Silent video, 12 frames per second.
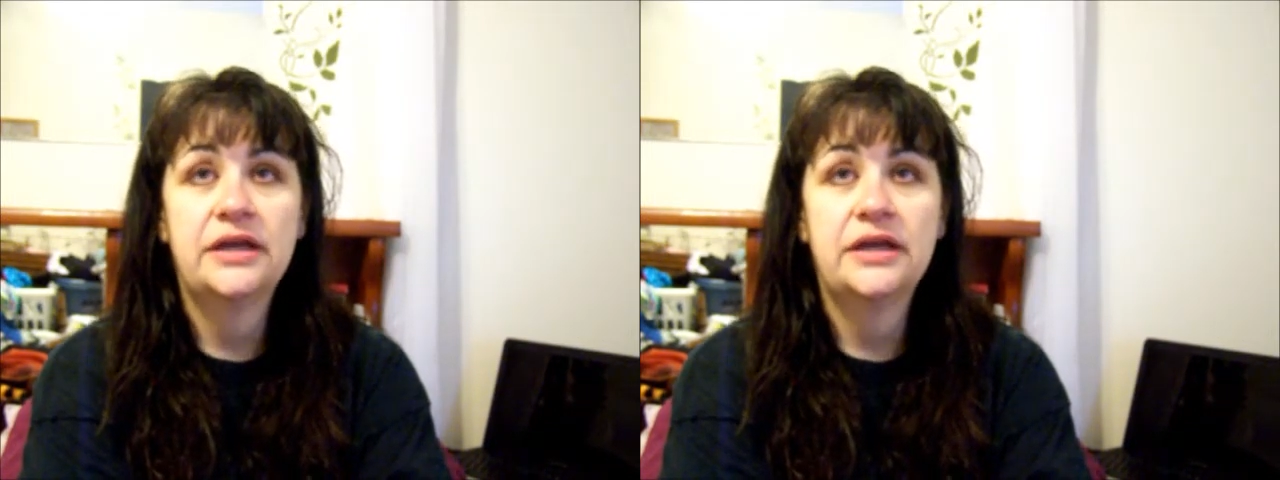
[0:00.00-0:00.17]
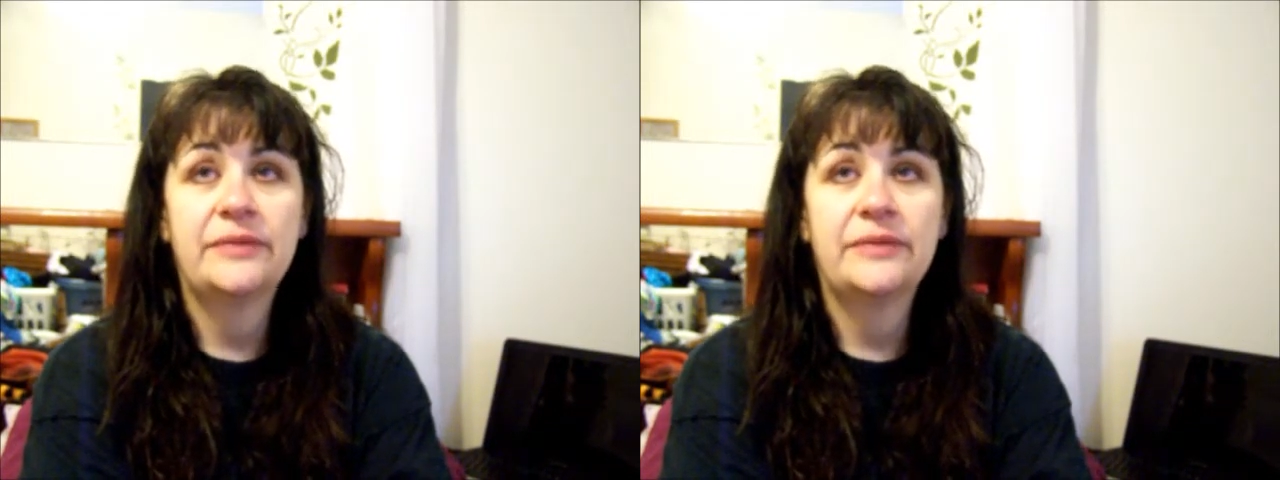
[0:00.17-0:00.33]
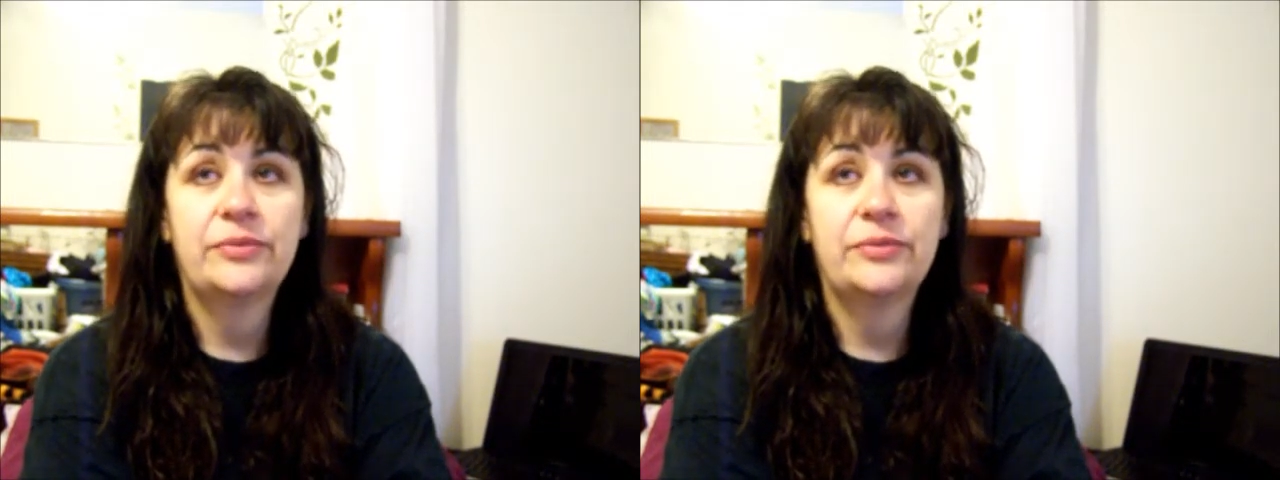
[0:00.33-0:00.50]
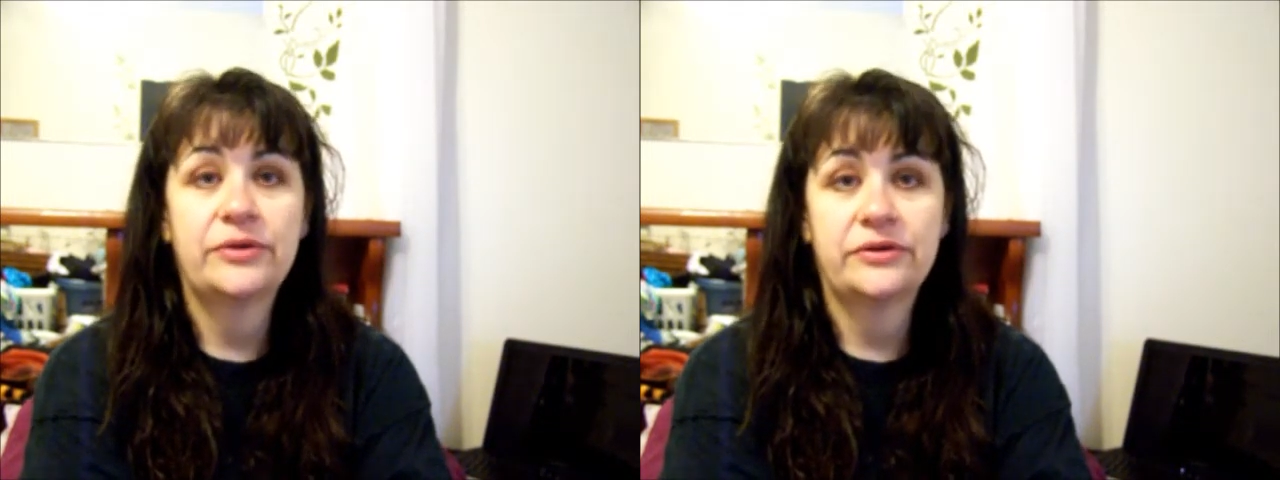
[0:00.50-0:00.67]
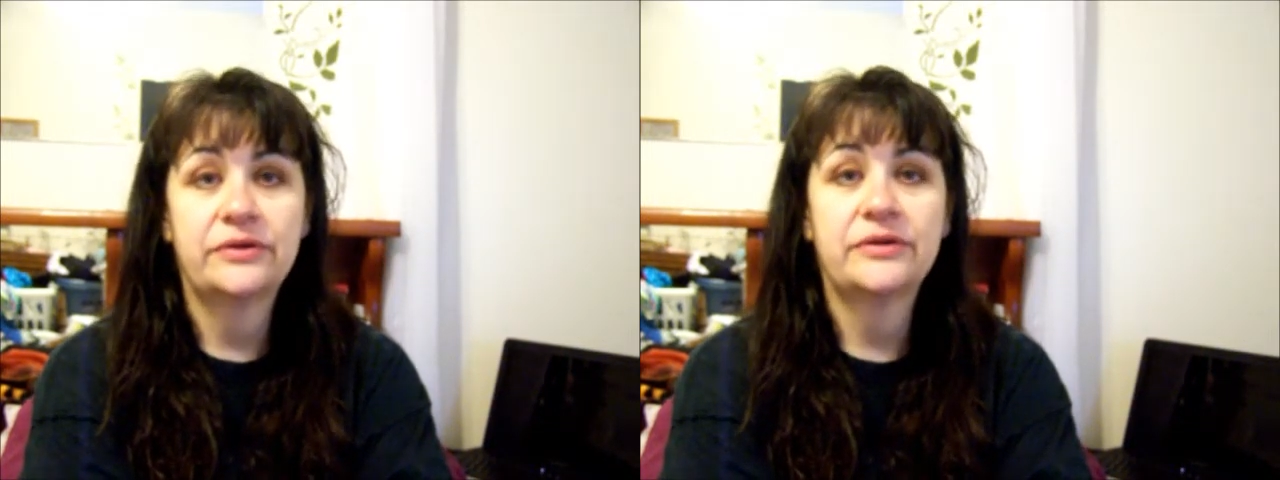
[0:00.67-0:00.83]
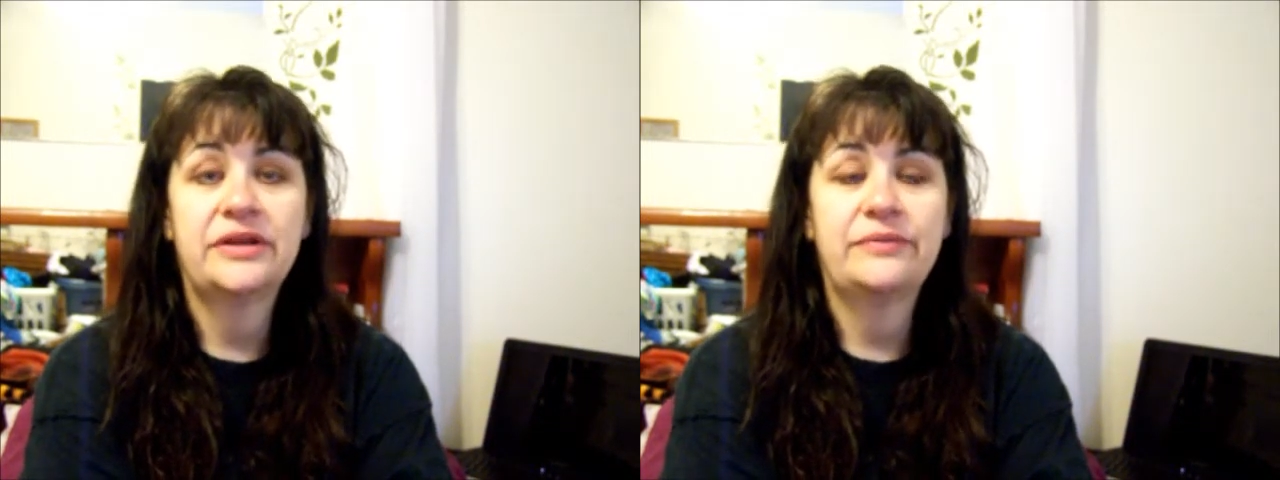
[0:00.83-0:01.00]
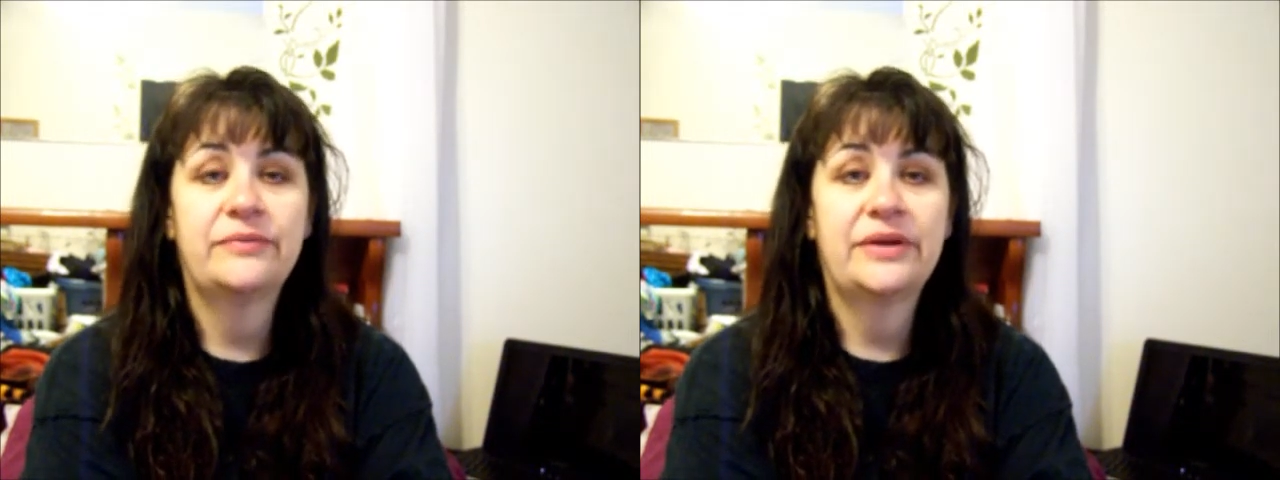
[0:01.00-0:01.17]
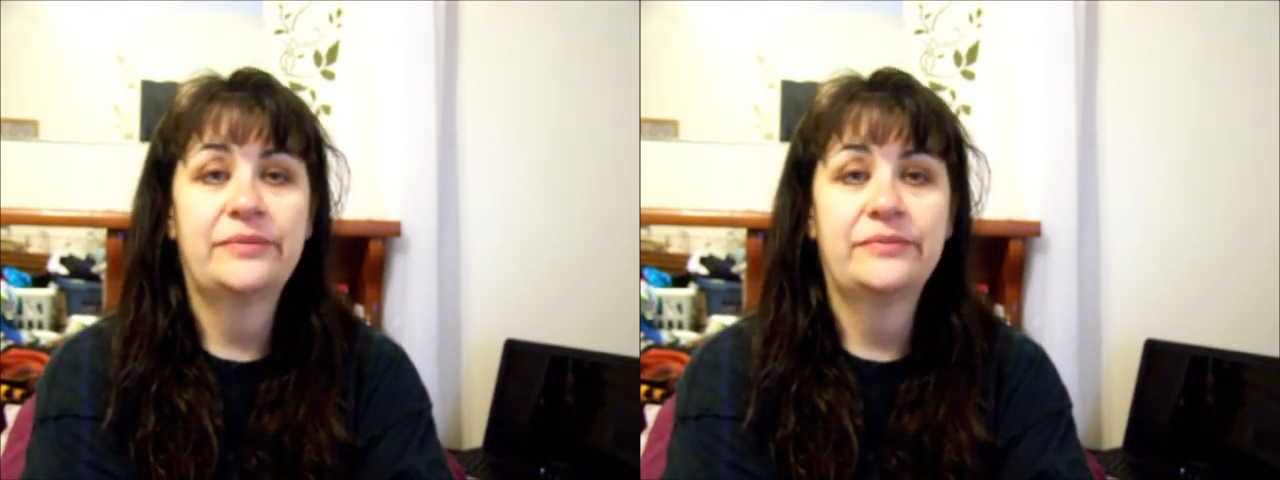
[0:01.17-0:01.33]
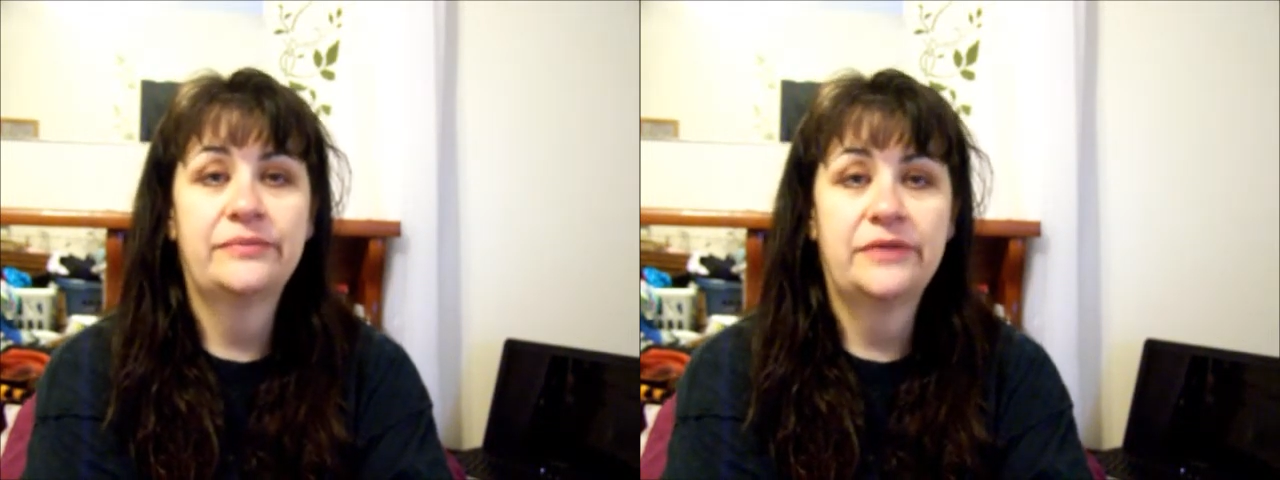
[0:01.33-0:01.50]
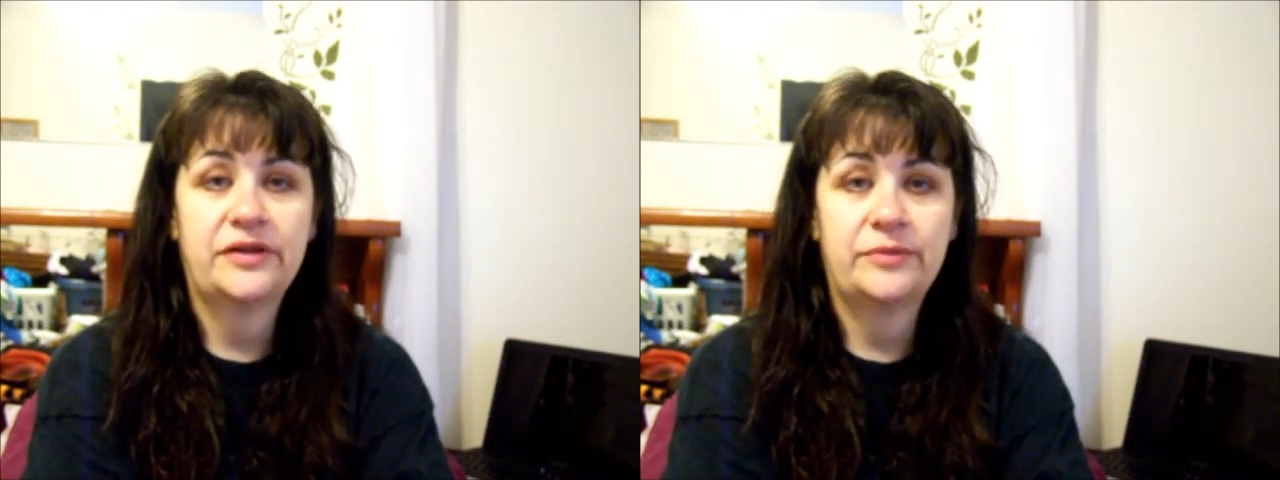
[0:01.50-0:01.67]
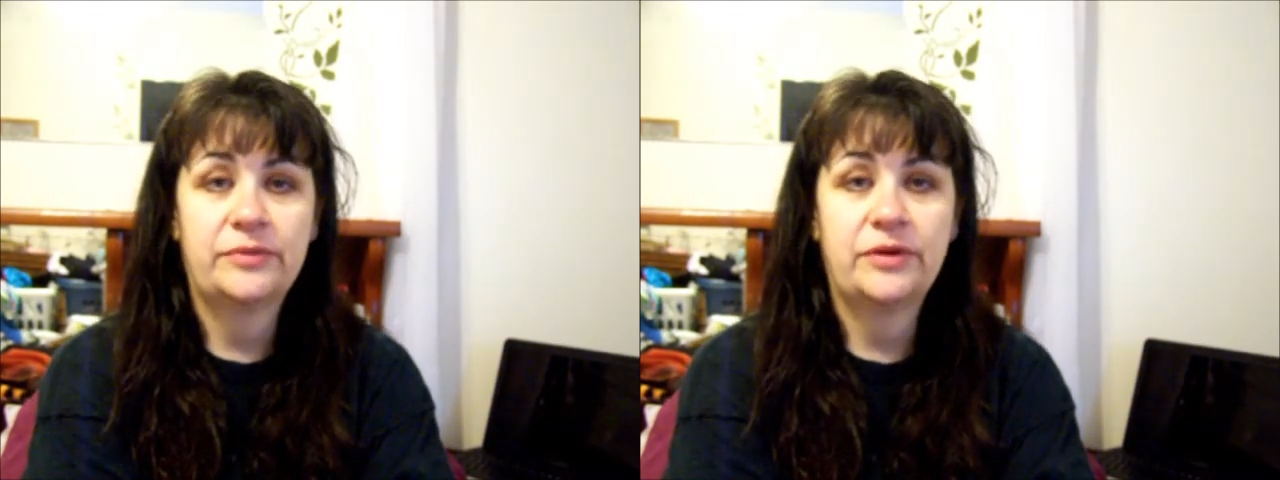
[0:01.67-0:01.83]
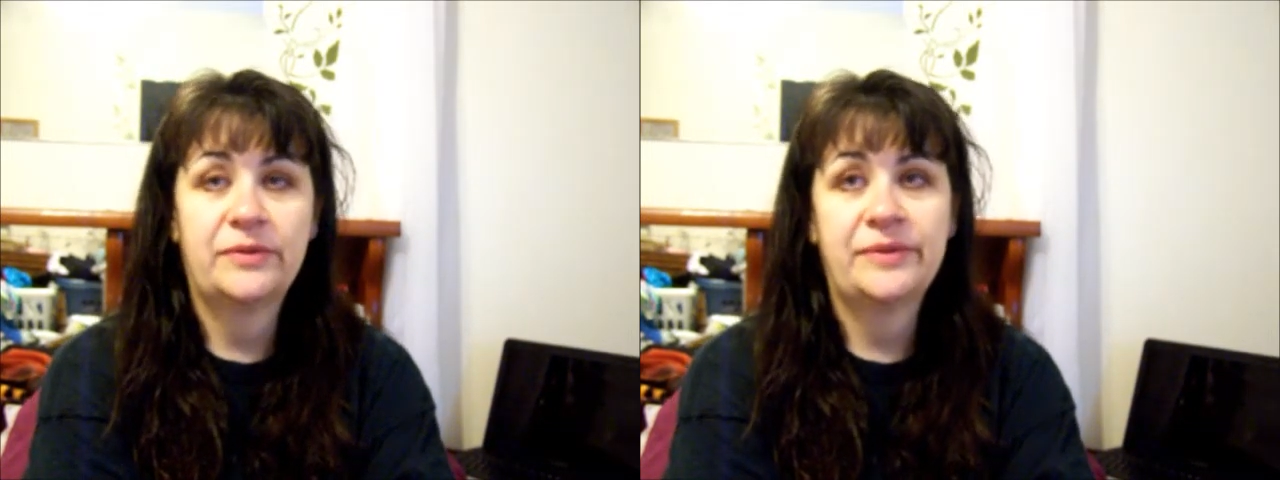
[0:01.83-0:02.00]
And my brother, my husband brought